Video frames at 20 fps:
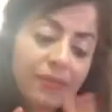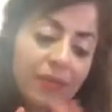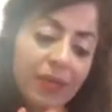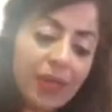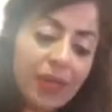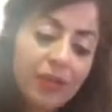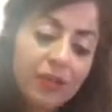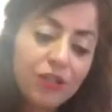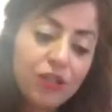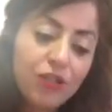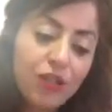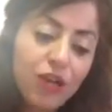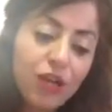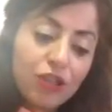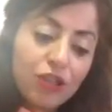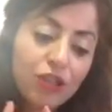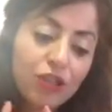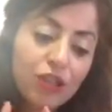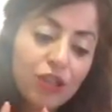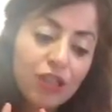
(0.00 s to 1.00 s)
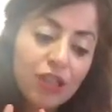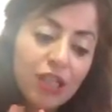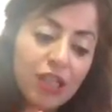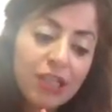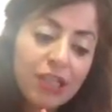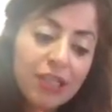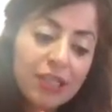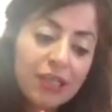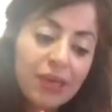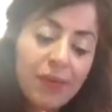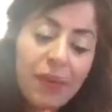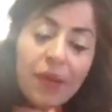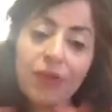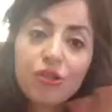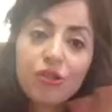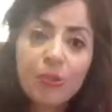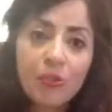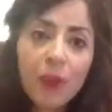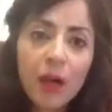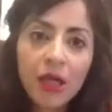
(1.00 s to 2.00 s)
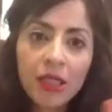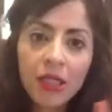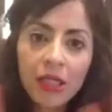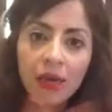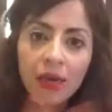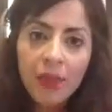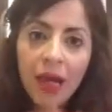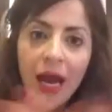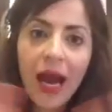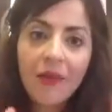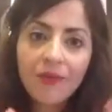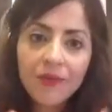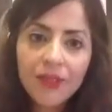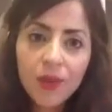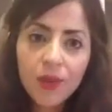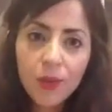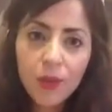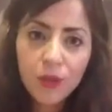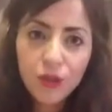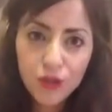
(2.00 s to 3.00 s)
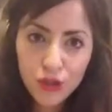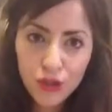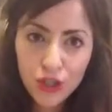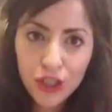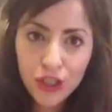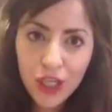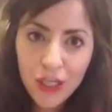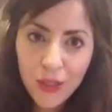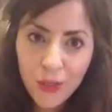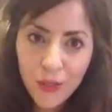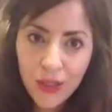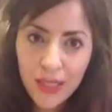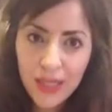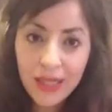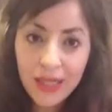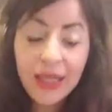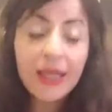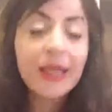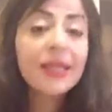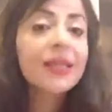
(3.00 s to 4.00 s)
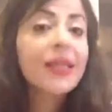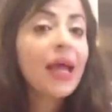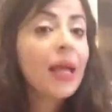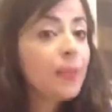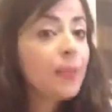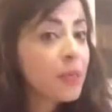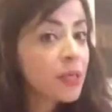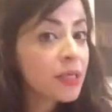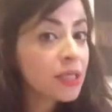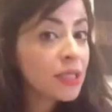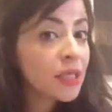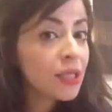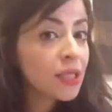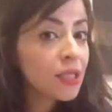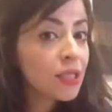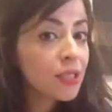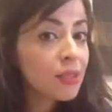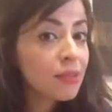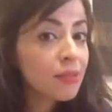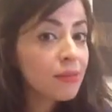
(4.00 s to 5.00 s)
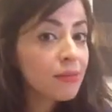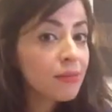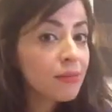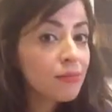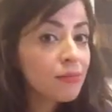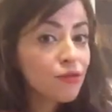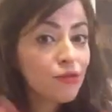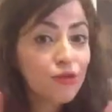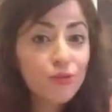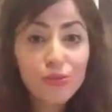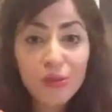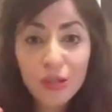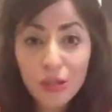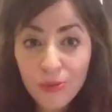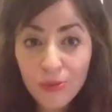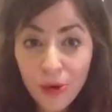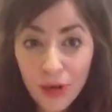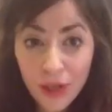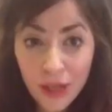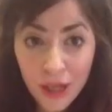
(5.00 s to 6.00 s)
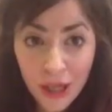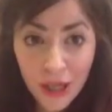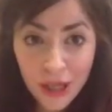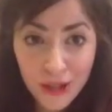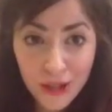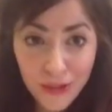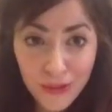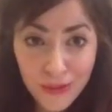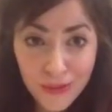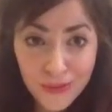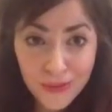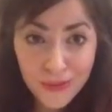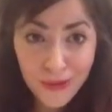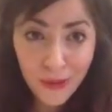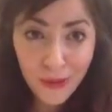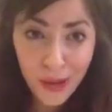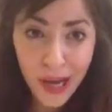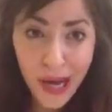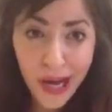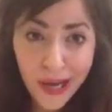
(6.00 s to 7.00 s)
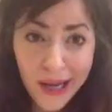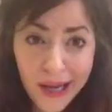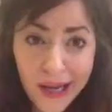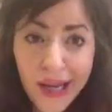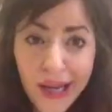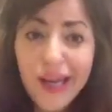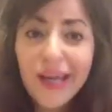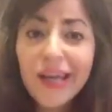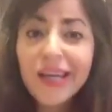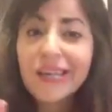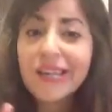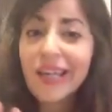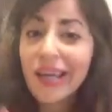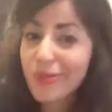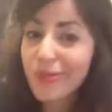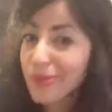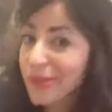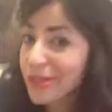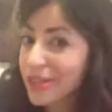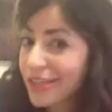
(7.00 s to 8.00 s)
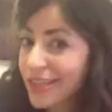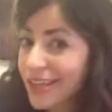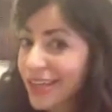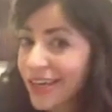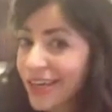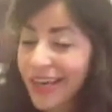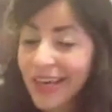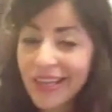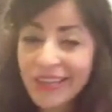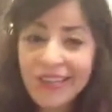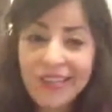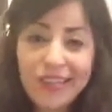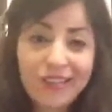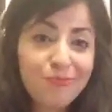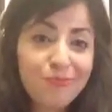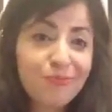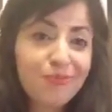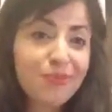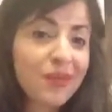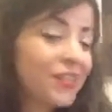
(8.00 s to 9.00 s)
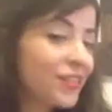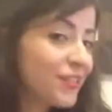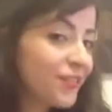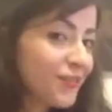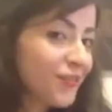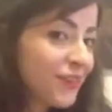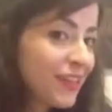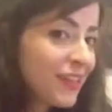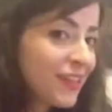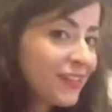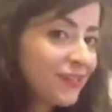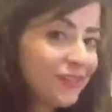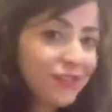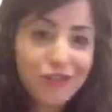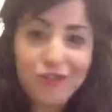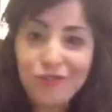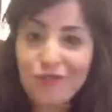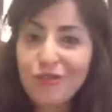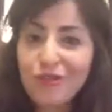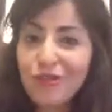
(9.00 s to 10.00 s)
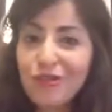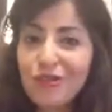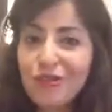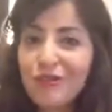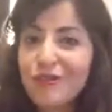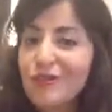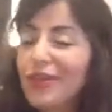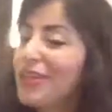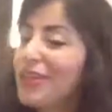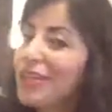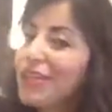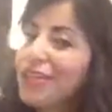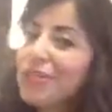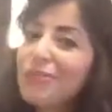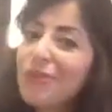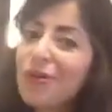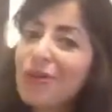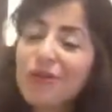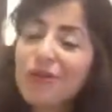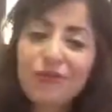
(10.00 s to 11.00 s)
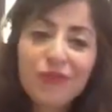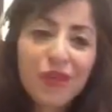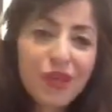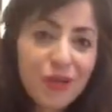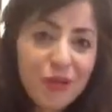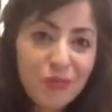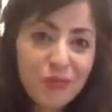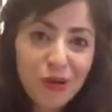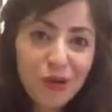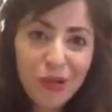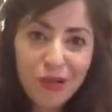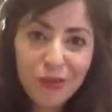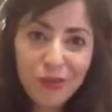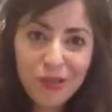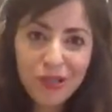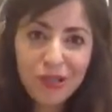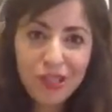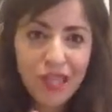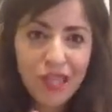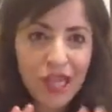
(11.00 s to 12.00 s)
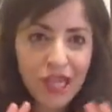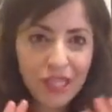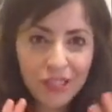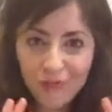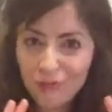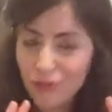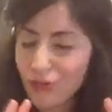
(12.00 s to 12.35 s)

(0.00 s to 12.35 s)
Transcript: That I said about the body. Have someone to study with. That person should be smarter than you. okay? That person, I had a best friend which was very smart, very bright person, has